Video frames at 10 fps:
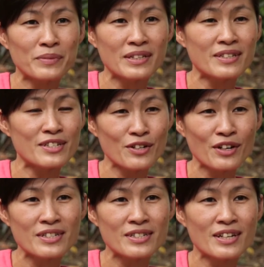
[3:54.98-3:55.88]
me in this
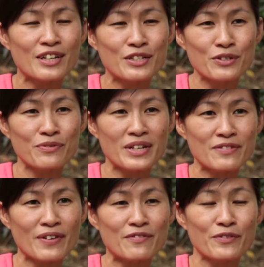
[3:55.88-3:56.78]
cause to
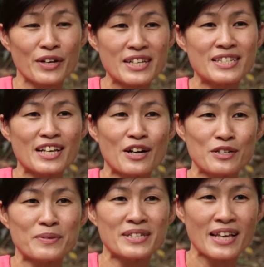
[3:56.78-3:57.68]
raise funds for HCA
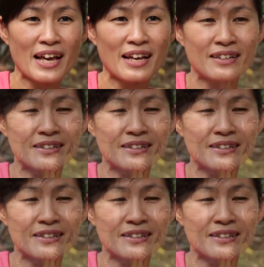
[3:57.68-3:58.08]
Hospice Care.